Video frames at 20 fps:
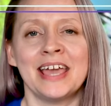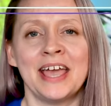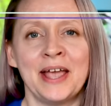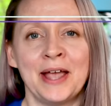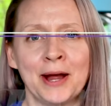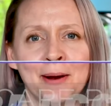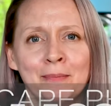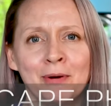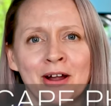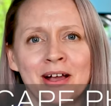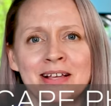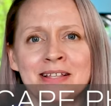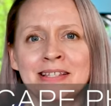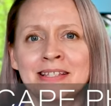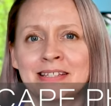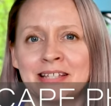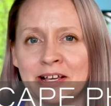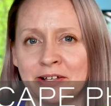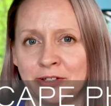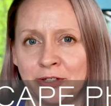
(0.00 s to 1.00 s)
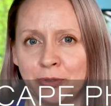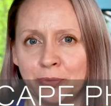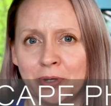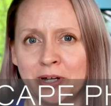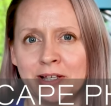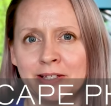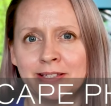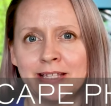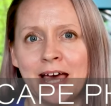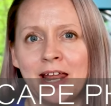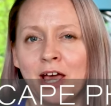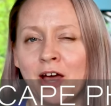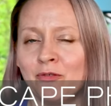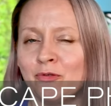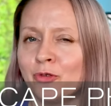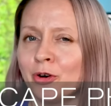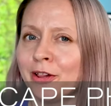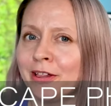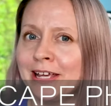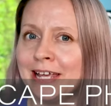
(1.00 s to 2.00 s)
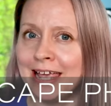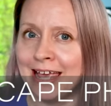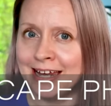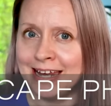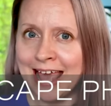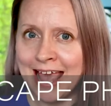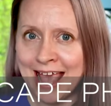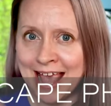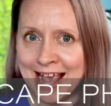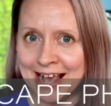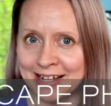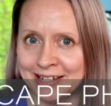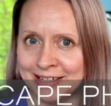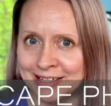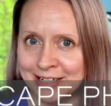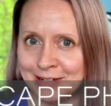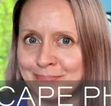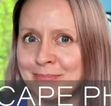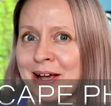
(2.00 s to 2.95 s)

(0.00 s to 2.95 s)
camera accessories that have really enhanced